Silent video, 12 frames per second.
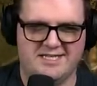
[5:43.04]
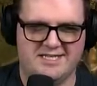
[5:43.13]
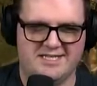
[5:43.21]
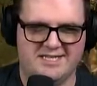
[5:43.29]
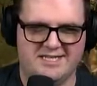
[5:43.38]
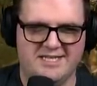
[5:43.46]

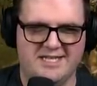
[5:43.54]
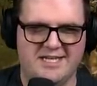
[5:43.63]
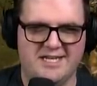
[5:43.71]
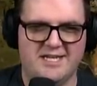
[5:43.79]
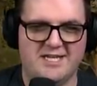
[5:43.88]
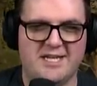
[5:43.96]
No, it can be
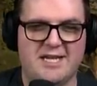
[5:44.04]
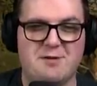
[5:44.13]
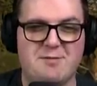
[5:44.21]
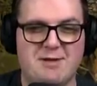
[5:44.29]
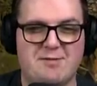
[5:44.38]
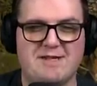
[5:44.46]
reset. It can be it's
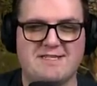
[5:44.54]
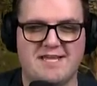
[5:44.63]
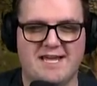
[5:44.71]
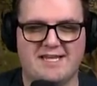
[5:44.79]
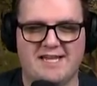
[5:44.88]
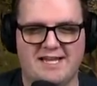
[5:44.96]
reset. Fine.
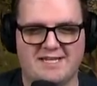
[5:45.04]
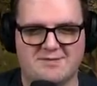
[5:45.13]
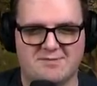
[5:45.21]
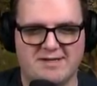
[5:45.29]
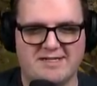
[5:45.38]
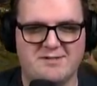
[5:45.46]
Yeah, it's it
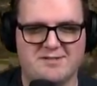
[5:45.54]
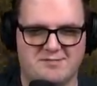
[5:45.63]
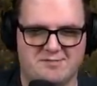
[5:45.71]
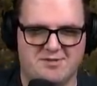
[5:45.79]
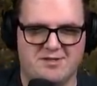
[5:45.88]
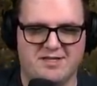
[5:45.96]

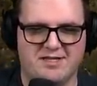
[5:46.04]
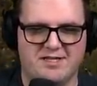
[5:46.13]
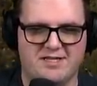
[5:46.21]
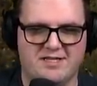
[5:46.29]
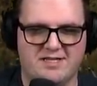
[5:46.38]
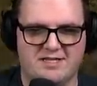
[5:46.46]
reusable.
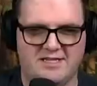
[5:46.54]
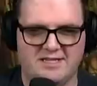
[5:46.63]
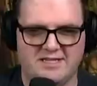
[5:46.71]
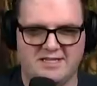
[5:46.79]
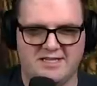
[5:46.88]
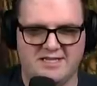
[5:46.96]
Yeah, it's
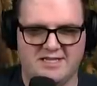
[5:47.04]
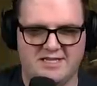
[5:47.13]
reusable.